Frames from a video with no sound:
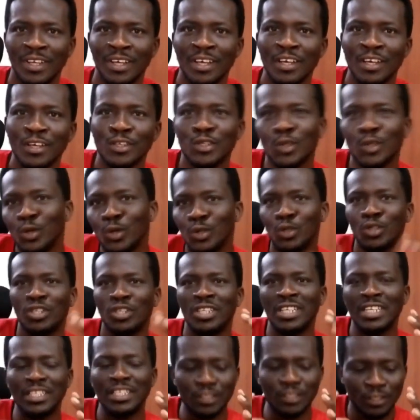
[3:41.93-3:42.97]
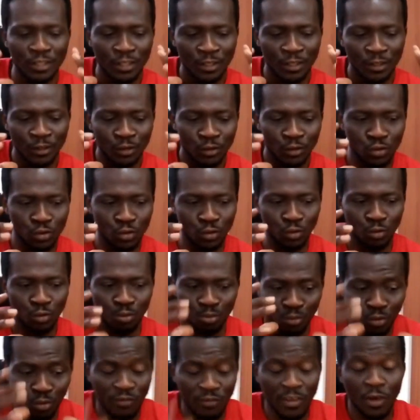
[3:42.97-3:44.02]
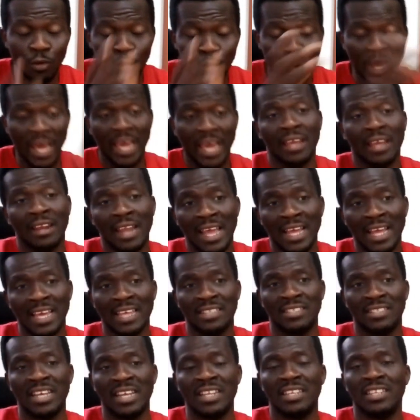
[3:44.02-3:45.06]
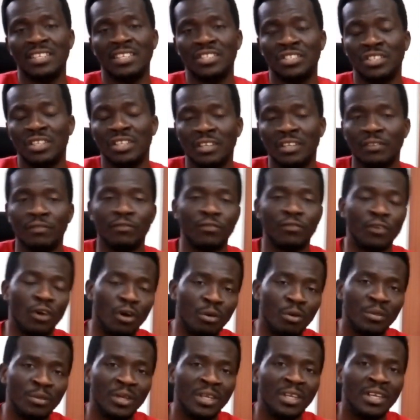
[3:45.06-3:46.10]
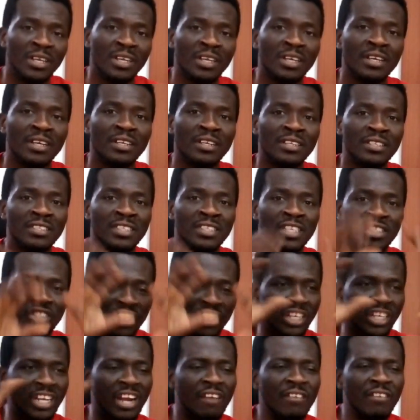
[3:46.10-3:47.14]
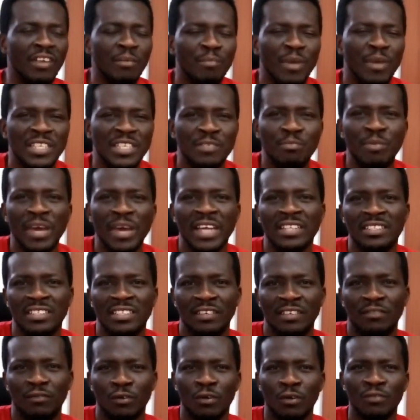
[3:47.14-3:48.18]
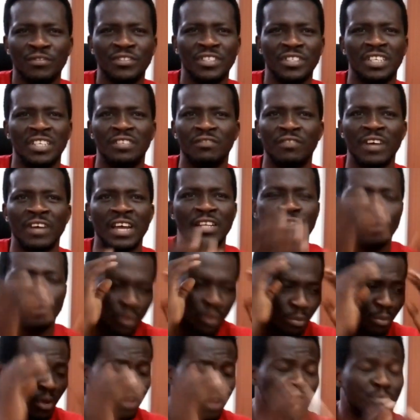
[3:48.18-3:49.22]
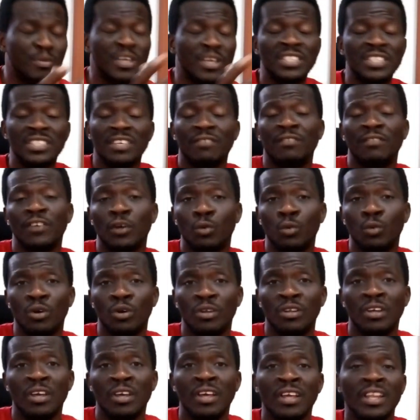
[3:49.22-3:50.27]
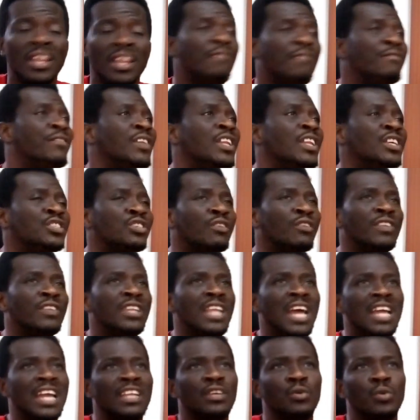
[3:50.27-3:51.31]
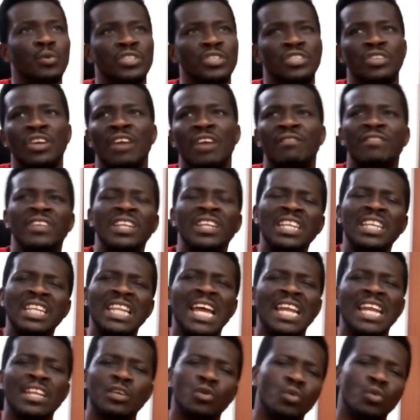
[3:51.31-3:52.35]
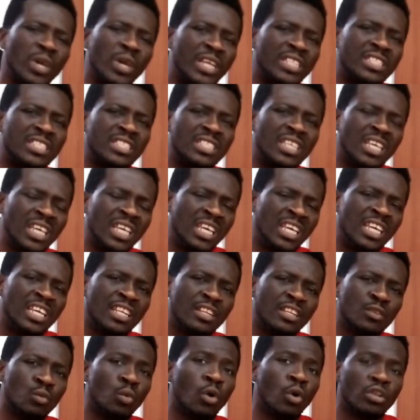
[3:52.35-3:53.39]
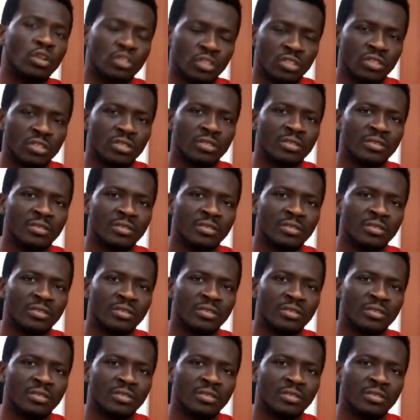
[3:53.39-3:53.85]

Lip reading: So you need to move away, like I said initially, from the generic perspective of stage fright to a more specific one. Now, feelings of inadequacy. You're feeling inadequate in what?